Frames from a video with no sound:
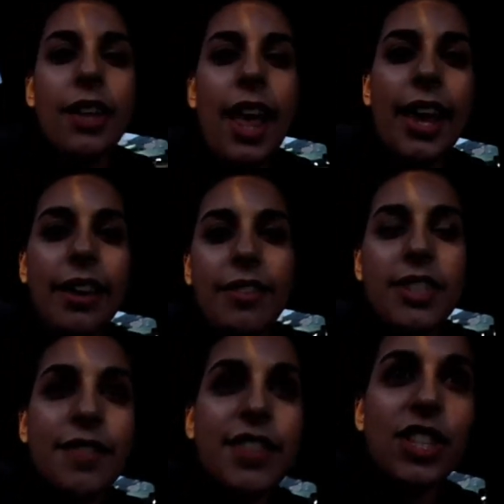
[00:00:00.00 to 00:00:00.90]

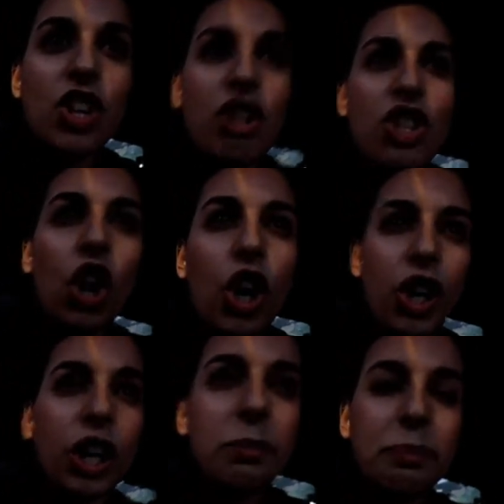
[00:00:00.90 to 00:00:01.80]
like to visit her
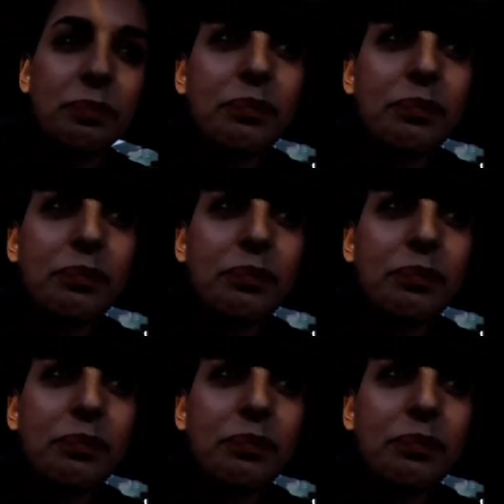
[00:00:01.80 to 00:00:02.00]
daughter,